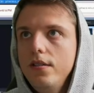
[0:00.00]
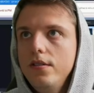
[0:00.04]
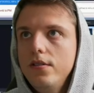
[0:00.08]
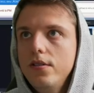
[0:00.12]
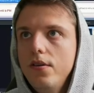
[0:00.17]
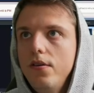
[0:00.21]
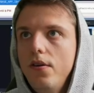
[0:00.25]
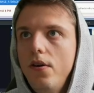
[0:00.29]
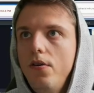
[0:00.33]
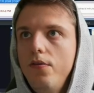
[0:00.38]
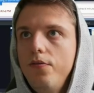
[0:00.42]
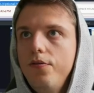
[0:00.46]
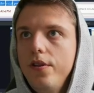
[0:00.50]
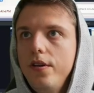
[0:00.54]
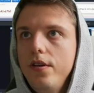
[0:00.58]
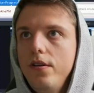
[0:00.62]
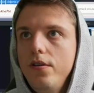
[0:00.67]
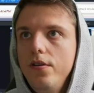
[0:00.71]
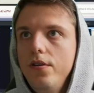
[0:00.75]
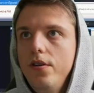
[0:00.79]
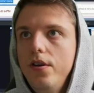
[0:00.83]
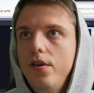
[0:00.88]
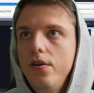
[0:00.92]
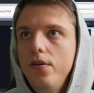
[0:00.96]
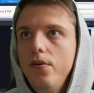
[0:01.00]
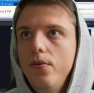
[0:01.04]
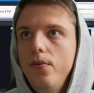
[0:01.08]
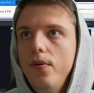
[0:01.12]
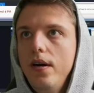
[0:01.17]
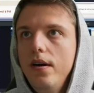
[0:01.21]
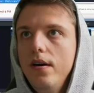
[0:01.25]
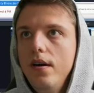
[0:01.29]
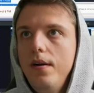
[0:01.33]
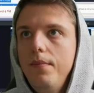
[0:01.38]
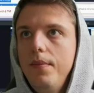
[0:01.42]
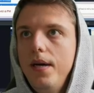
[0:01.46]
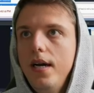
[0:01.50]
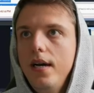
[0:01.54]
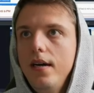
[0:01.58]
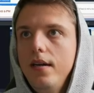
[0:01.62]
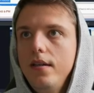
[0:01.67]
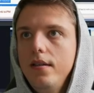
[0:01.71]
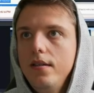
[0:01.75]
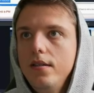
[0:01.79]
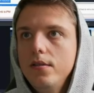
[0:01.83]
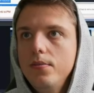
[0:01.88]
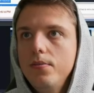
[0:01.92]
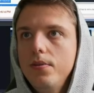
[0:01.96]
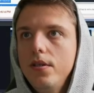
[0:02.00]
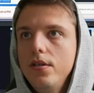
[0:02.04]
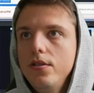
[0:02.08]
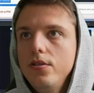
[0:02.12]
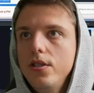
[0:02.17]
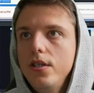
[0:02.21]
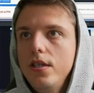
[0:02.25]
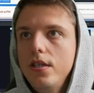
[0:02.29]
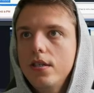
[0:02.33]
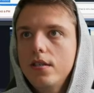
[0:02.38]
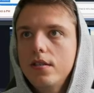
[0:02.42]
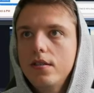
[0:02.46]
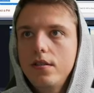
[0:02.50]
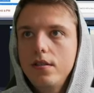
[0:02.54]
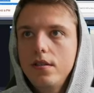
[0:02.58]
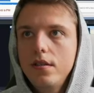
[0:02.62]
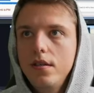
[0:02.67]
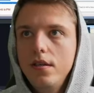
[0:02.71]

So hopefully it'll know where I'm at in this project.